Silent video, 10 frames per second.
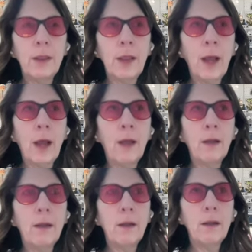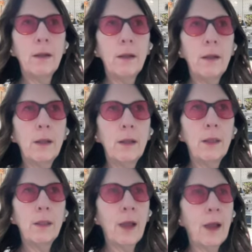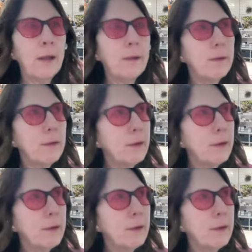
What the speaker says: that that